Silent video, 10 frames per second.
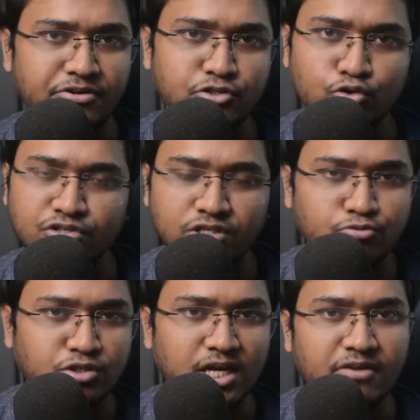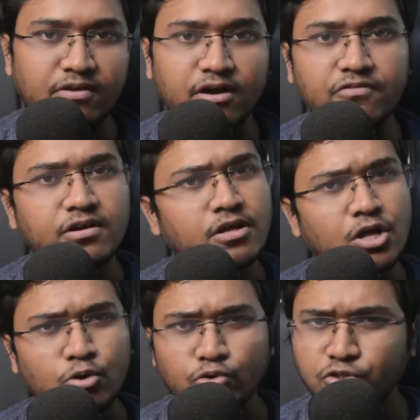resources which I'll cover,
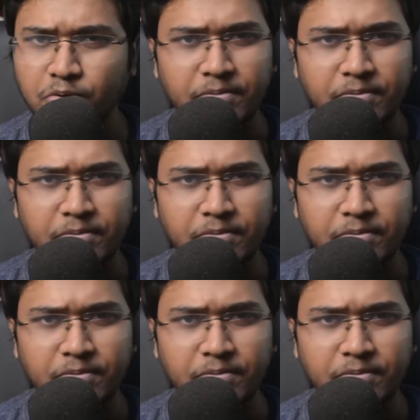which